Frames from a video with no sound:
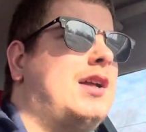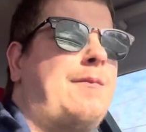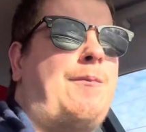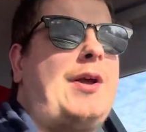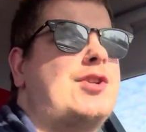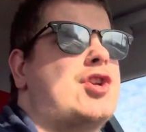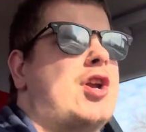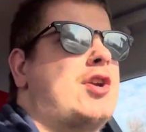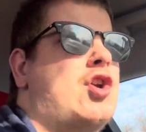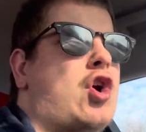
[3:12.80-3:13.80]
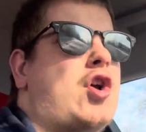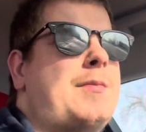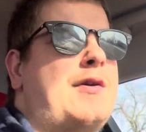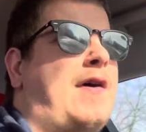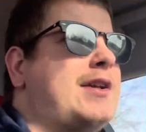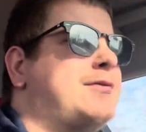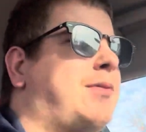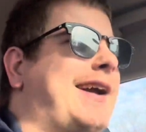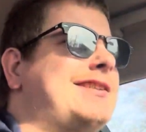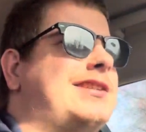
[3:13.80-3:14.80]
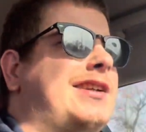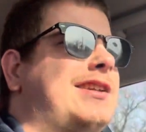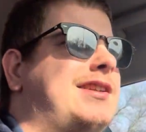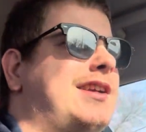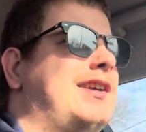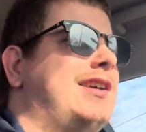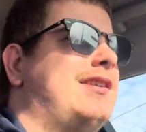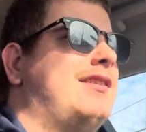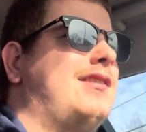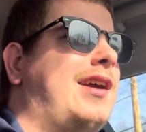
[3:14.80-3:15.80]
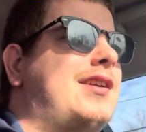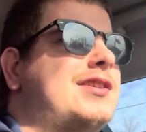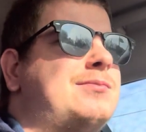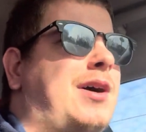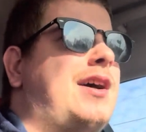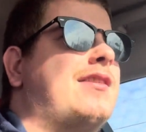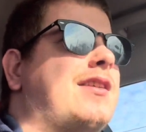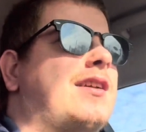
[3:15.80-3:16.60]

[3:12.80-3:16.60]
Bitch, you're going to be vice president later this month.